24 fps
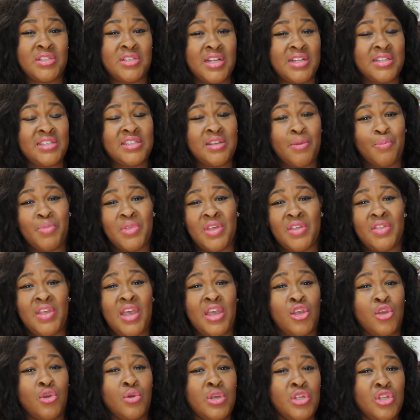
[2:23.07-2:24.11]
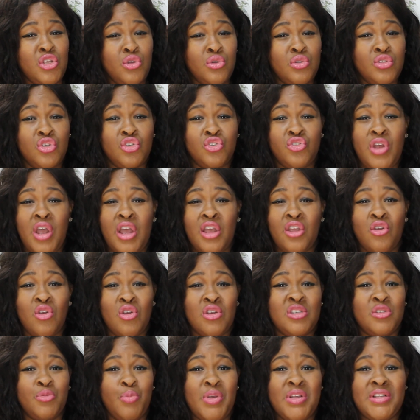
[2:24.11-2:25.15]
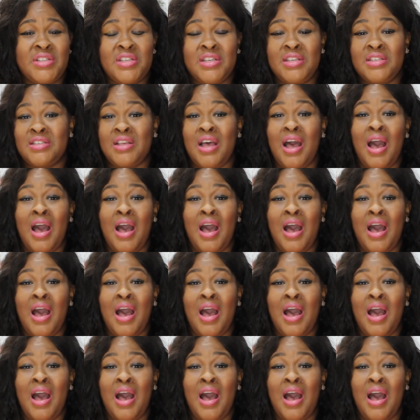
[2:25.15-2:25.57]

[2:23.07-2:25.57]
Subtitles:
That's something that you can use to track your expenses.